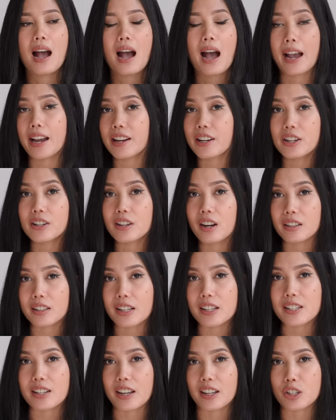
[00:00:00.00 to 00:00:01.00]
I did not
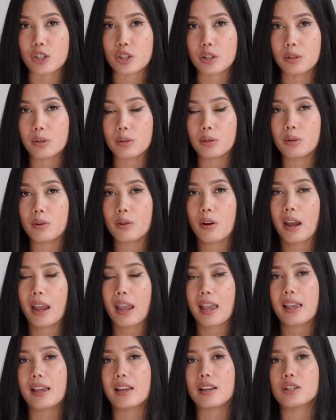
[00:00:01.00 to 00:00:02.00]
intend to,
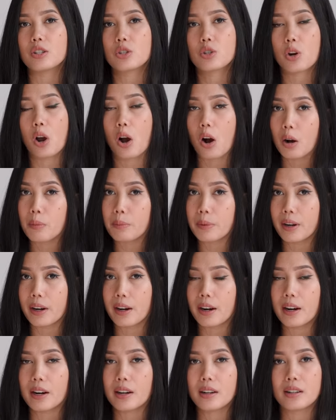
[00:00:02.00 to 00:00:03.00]
and
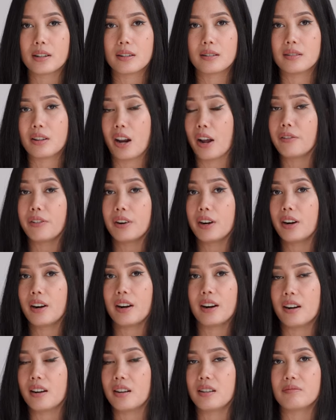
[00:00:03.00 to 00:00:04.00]
Tomer
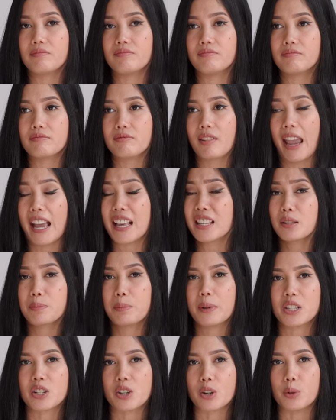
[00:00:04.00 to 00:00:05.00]
never asked
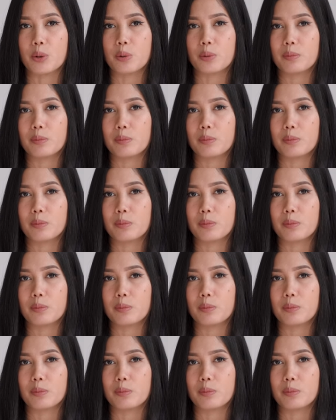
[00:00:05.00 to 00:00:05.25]
me to.